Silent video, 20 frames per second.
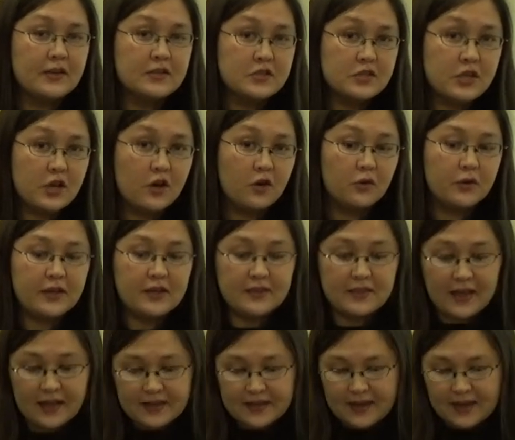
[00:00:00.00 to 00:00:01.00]
So
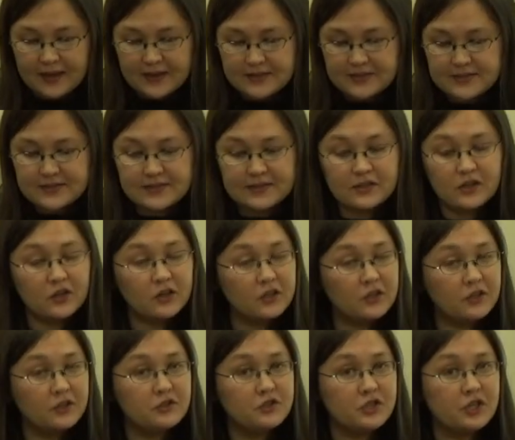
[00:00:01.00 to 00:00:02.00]
in that case, the
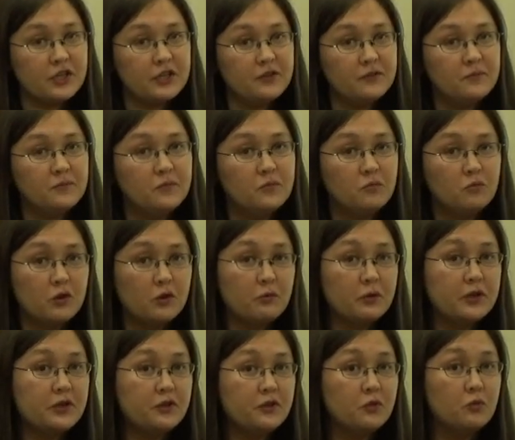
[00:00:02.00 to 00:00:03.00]
conclusion,
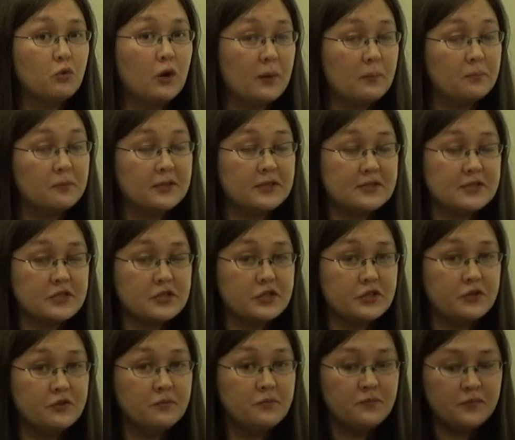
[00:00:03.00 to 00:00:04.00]
where we do 1 plus
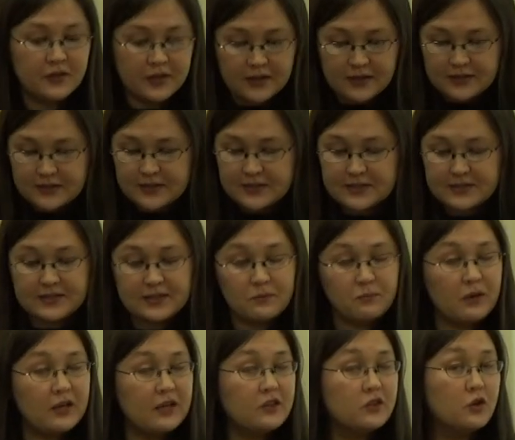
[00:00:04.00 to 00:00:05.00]
2,
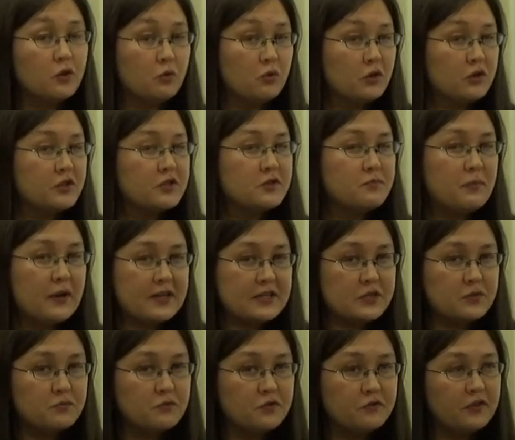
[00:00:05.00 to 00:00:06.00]
Disney made the world's
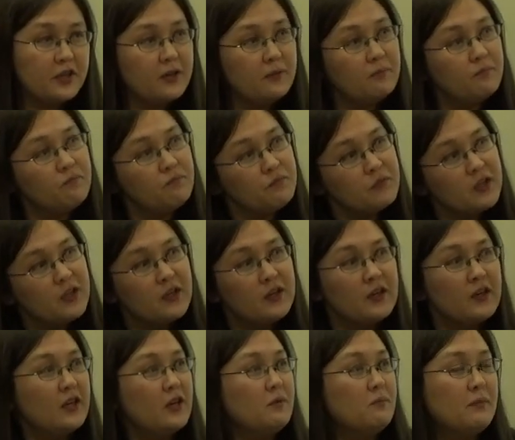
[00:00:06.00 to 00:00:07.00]
best movie.
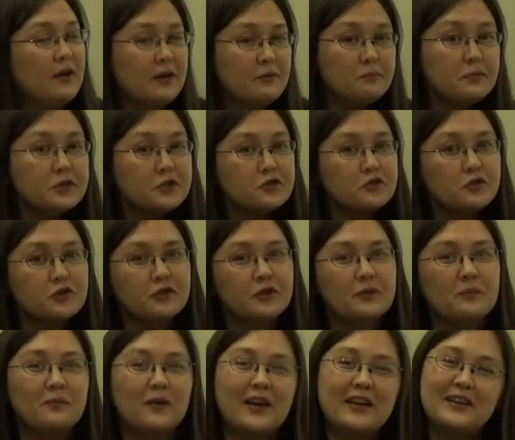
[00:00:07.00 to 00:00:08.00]
It might be true,
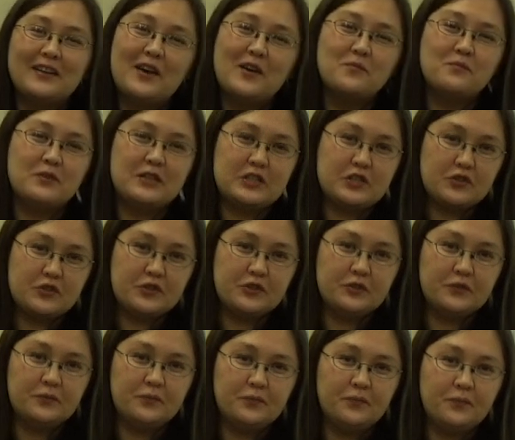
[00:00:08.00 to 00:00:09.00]
it might not be
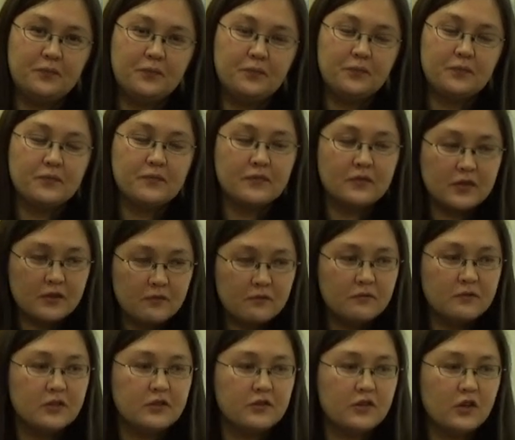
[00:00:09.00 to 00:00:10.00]
true.
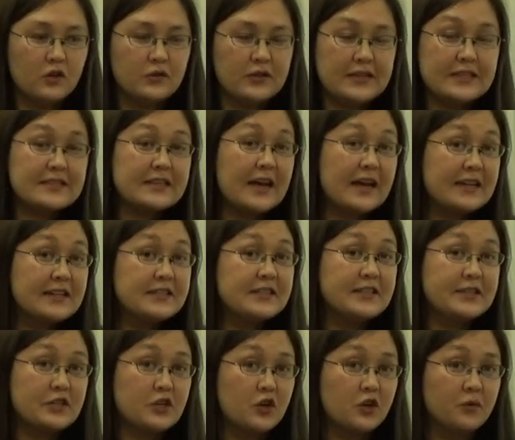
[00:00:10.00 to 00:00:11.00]
So it's
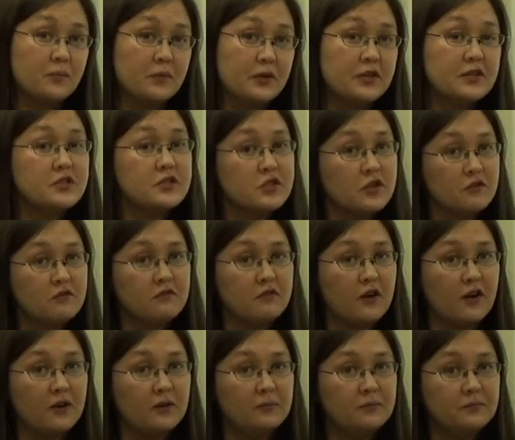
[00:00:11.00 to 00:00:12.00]
undetermined so
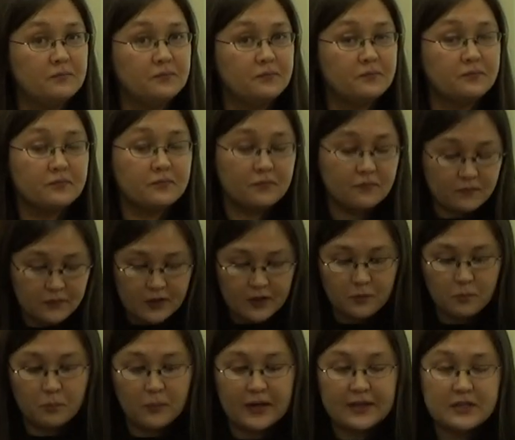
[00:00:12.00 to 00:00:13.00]
far.
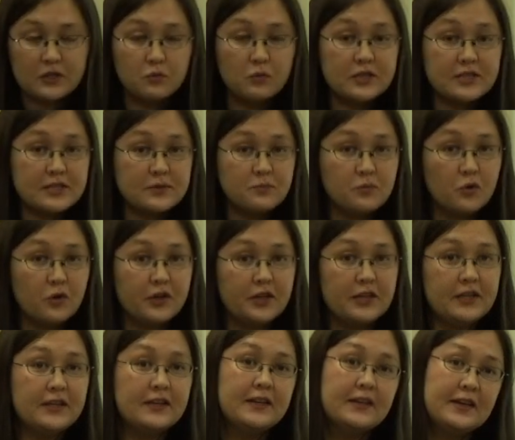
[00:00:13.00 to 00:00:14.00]
But what's
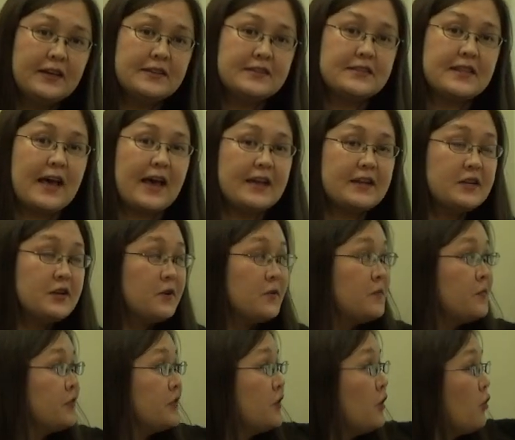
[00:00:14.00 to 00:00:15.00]
important is that
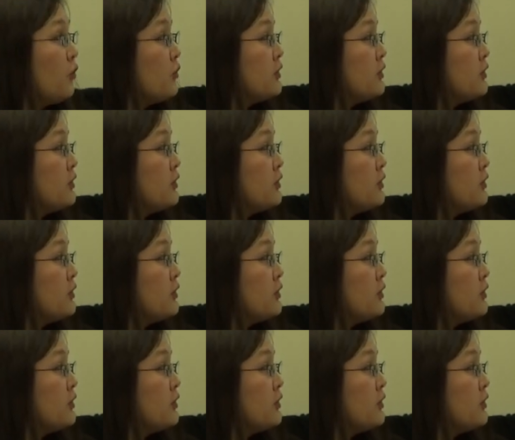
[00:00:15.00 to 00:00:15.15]
the